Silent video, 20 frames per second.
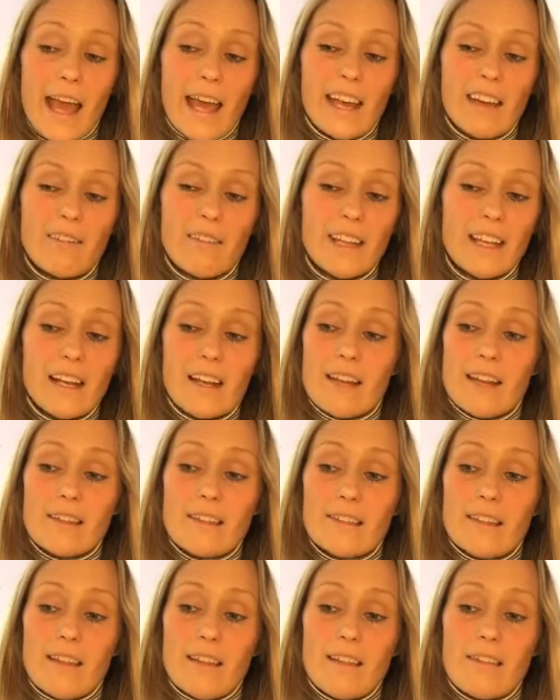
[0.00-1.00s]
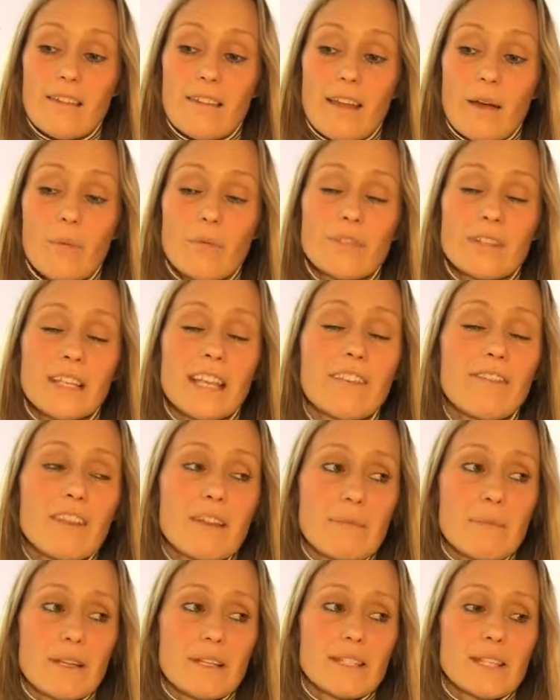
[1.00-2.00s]
and I realized that I wasn't
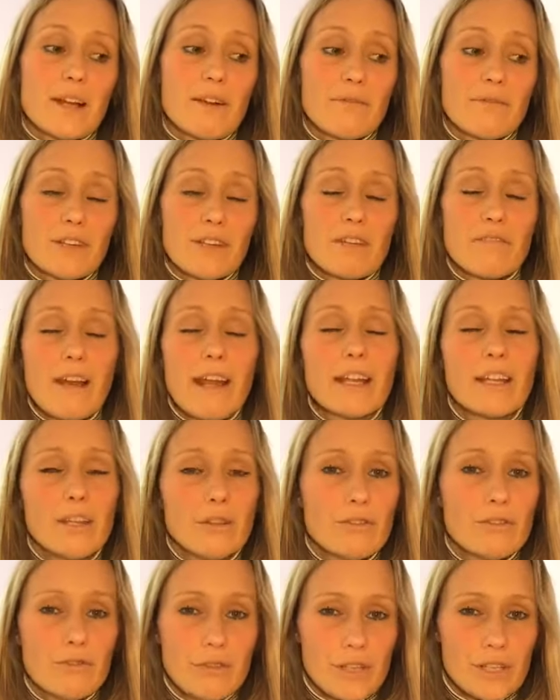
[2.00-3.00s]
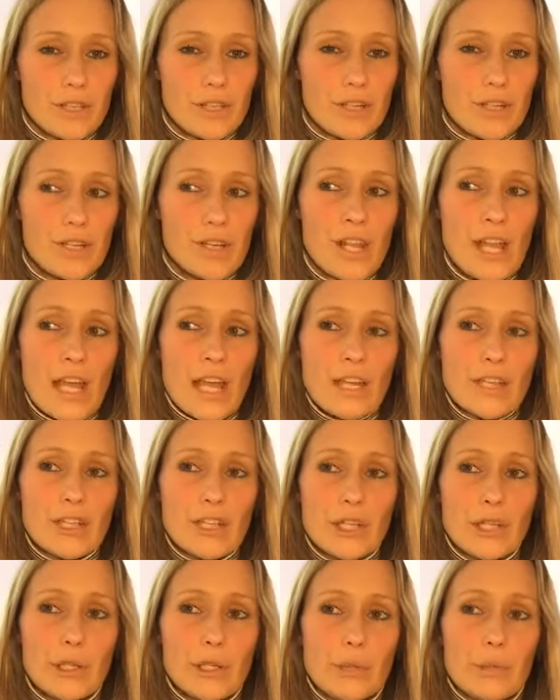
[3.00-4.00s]
giving myself the correct nutrition
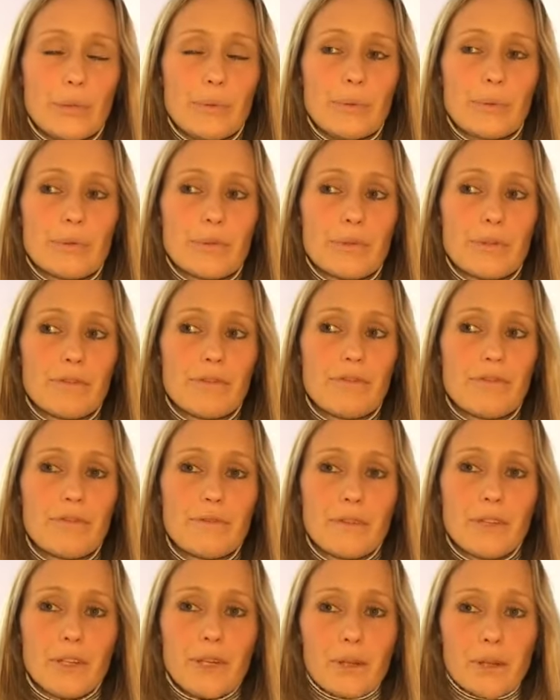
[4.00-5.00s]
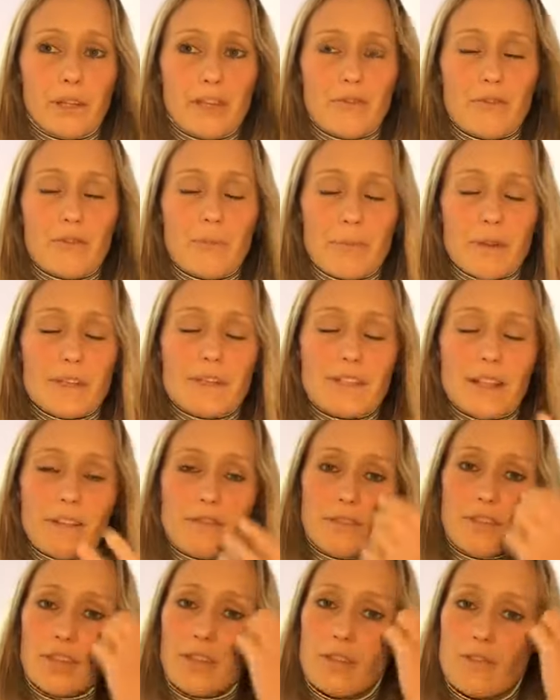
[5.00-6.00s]
to sort of, you know, give all
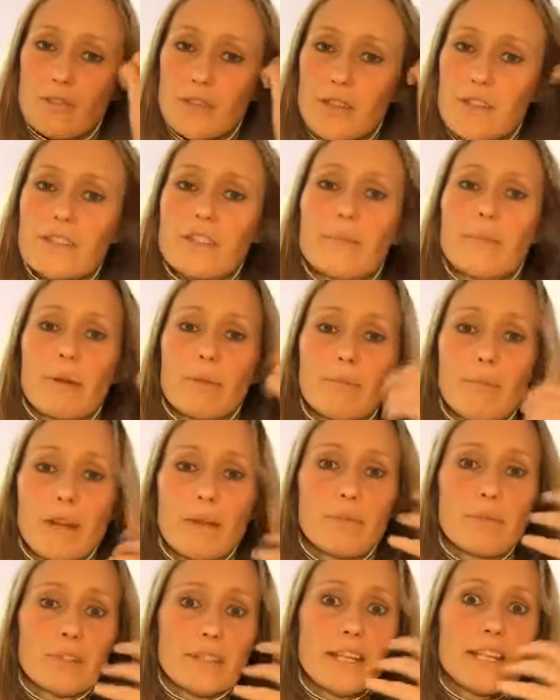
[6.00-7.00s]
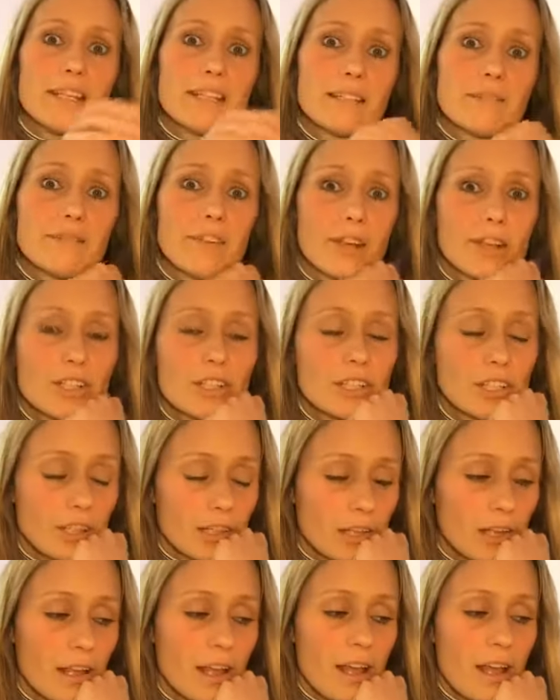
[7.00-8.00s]
myself the nutrients that my brain would need to
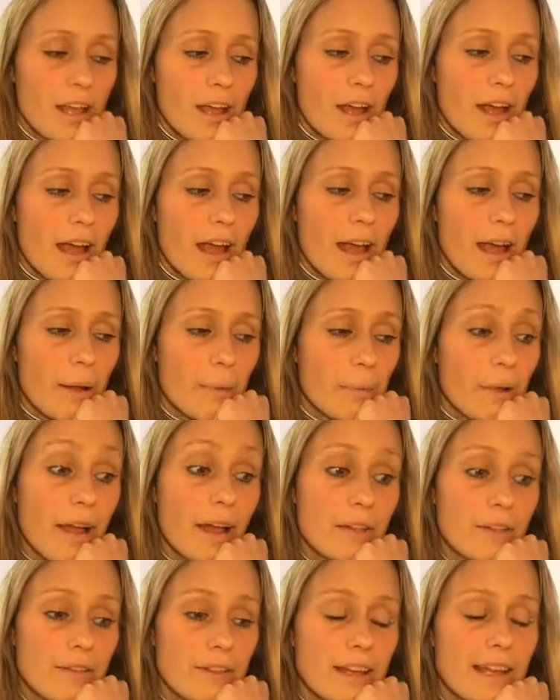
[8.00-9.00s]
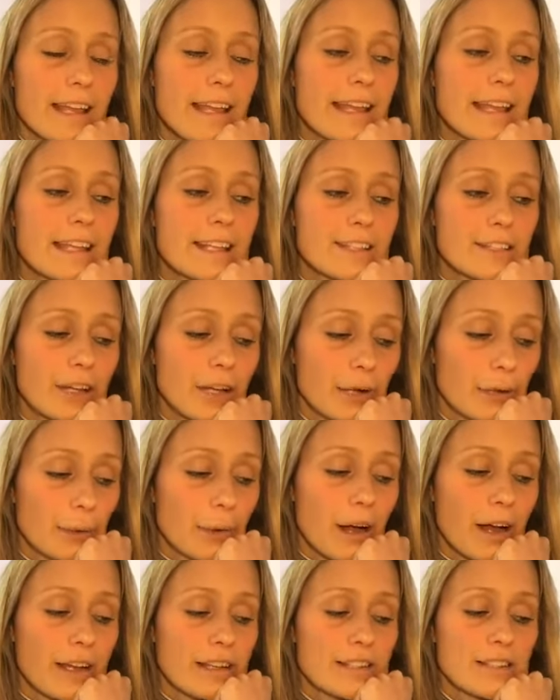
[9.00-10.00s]
function healthily. So
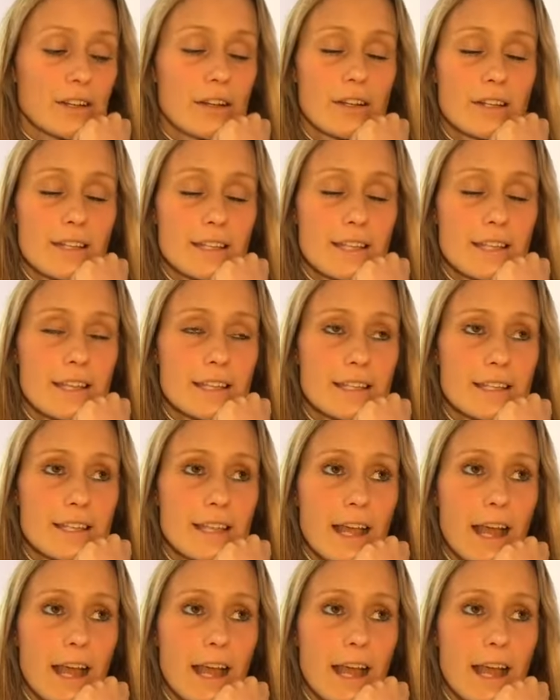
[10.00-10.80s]
I started